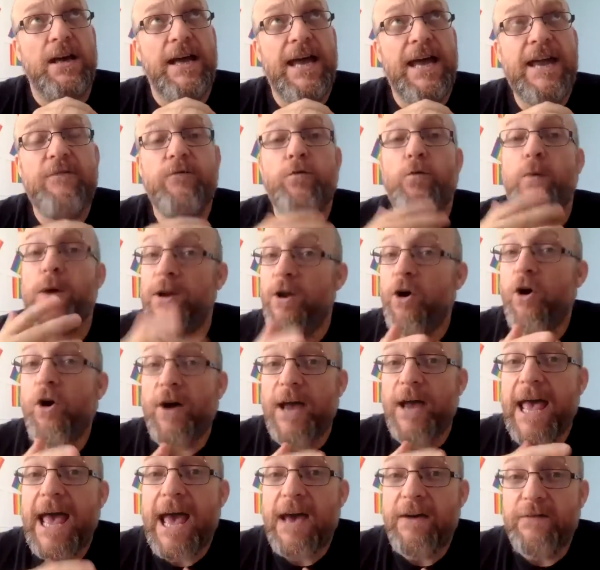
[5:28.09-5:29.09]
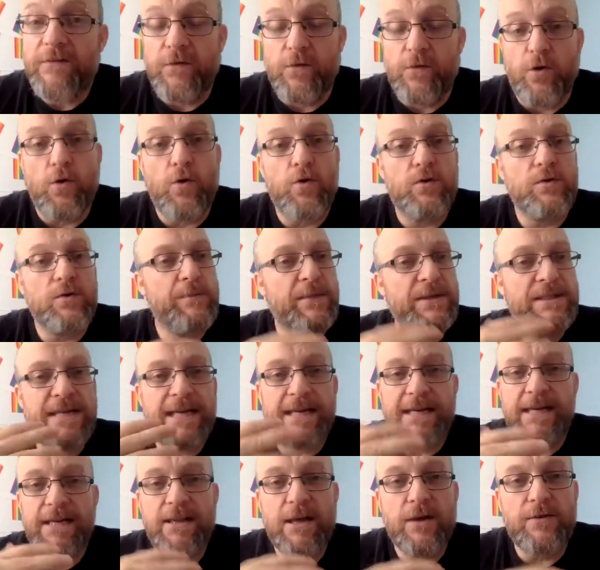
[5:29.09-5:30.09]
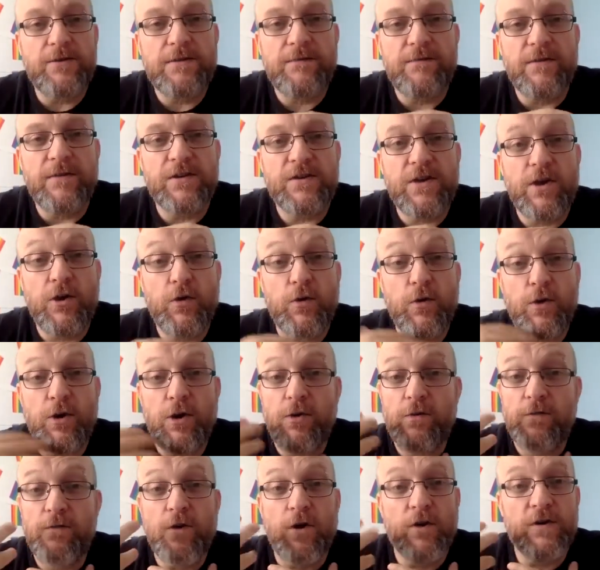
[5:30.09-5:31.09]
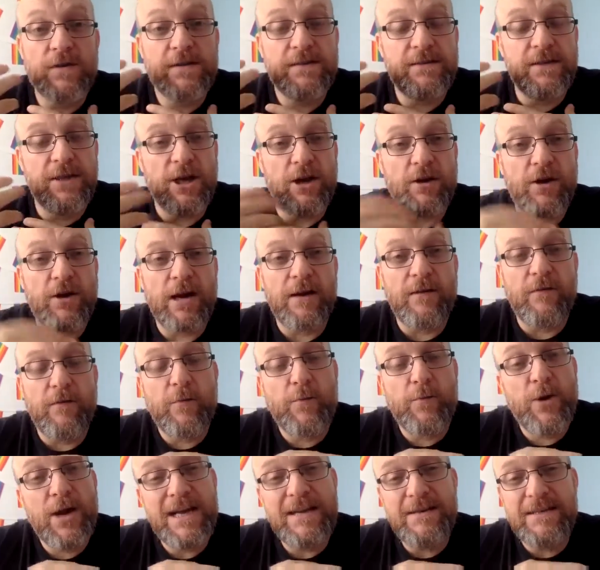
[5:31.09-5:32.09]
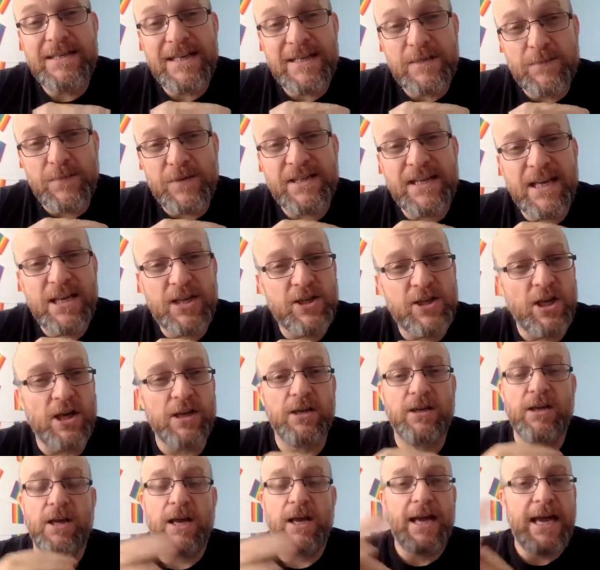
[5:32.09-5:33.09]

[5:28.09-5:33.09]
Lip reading: if we're not careful, particularly those of us who've got, you know, kind of a predisposition,